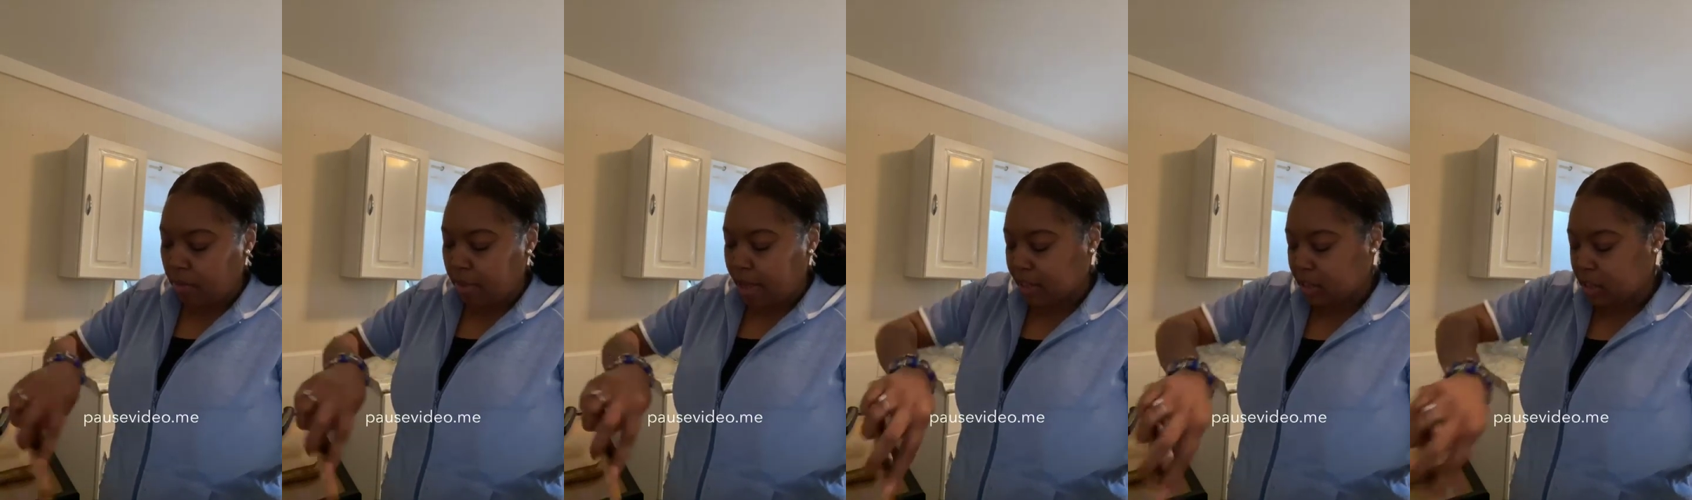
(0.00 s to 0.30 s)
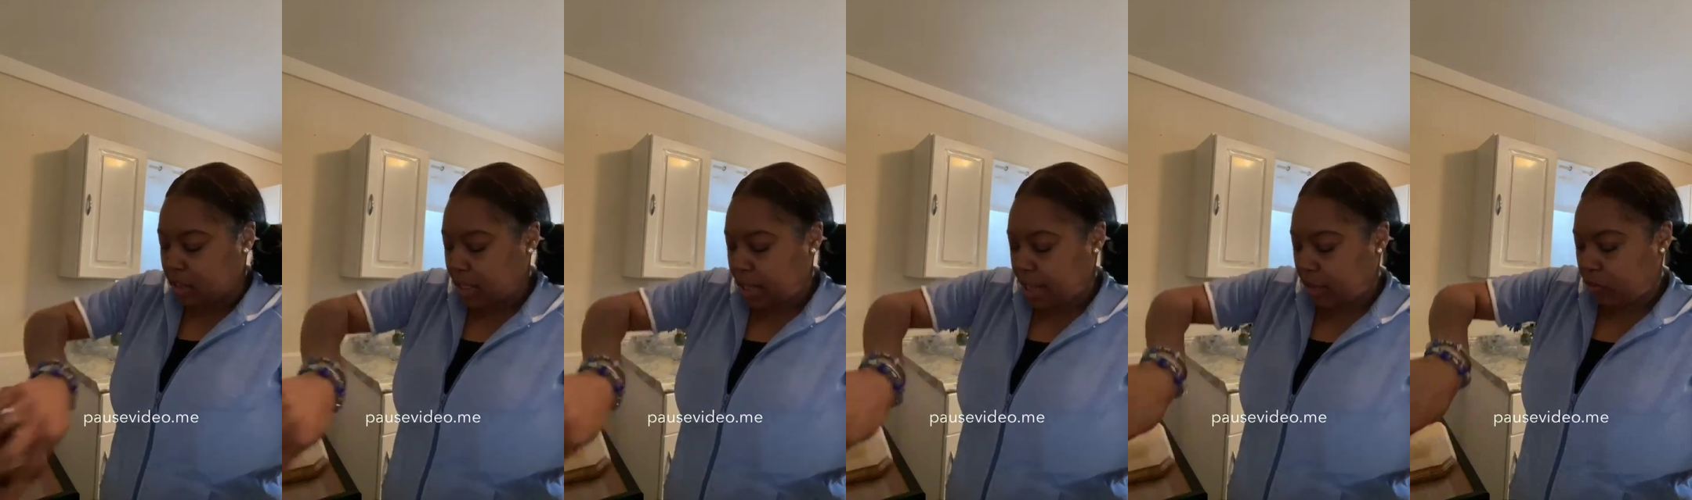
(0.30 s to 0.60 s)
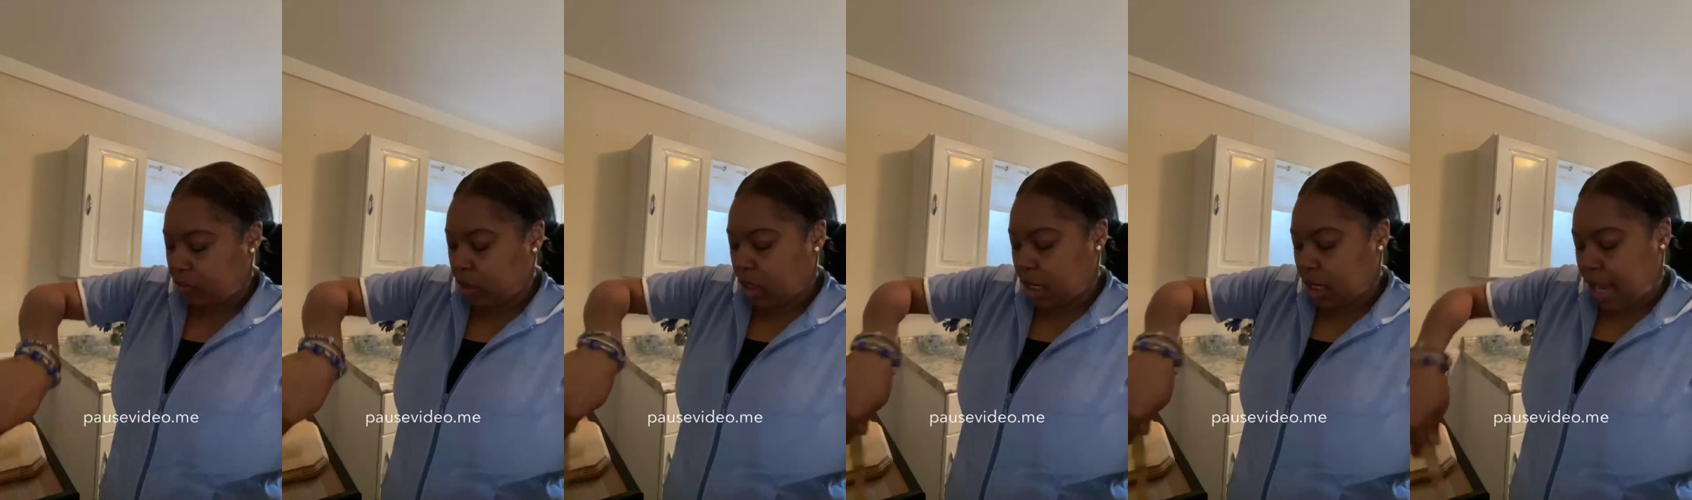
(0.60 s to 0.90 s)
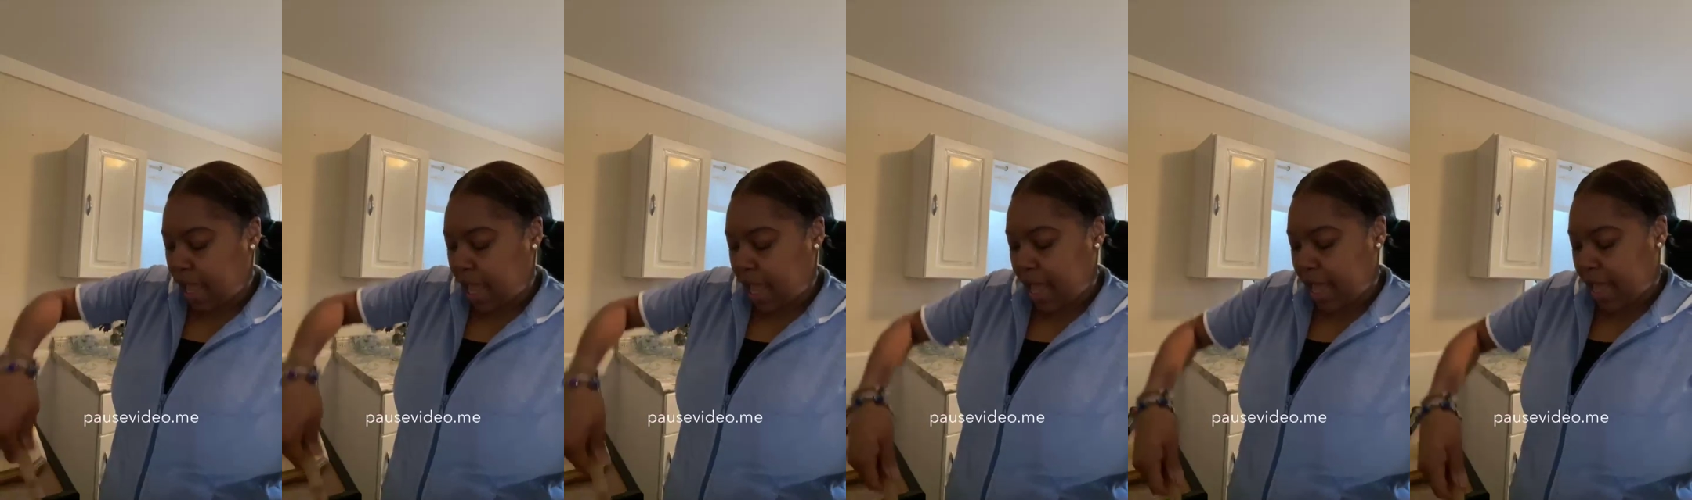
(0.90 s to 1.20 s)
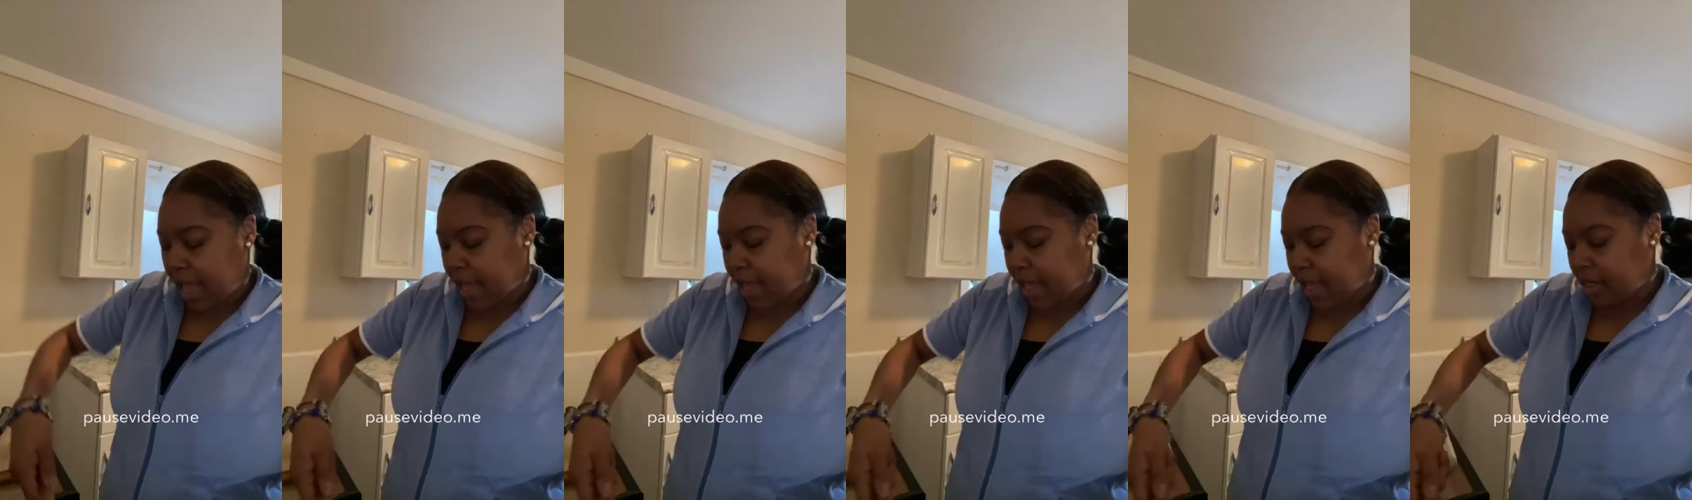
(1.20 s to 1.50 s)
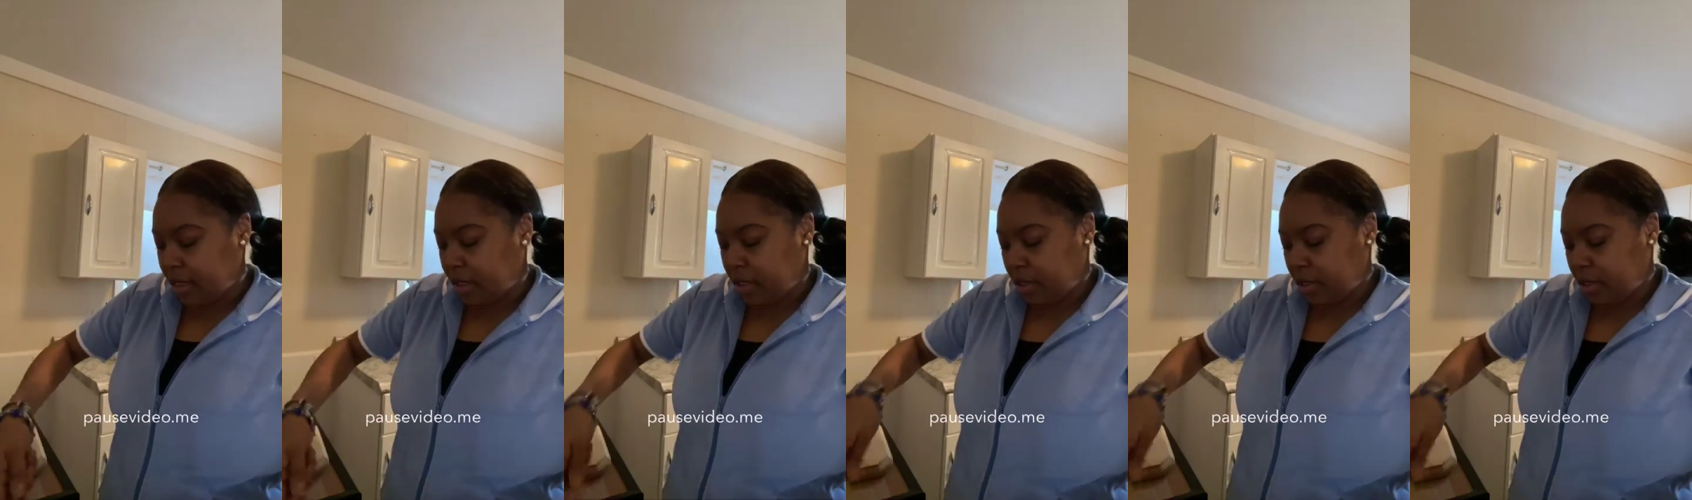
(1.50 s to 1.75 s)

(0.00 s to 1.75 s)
mixed in, we're gonna add